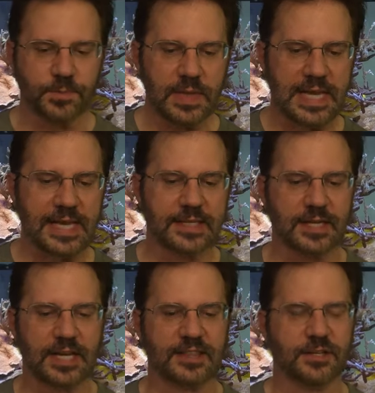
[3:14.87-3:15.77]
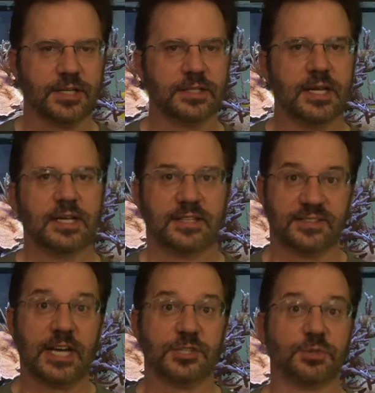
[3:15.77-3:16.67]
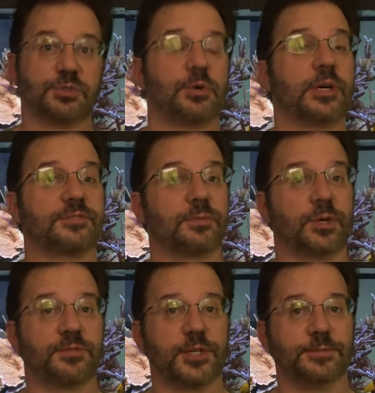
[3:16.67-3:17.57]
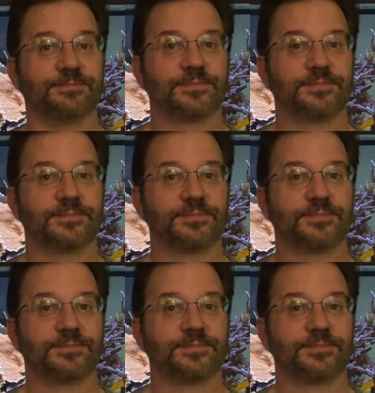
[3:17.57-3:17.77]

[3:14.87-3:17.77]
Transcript: And I thought this actually was a request from one of you.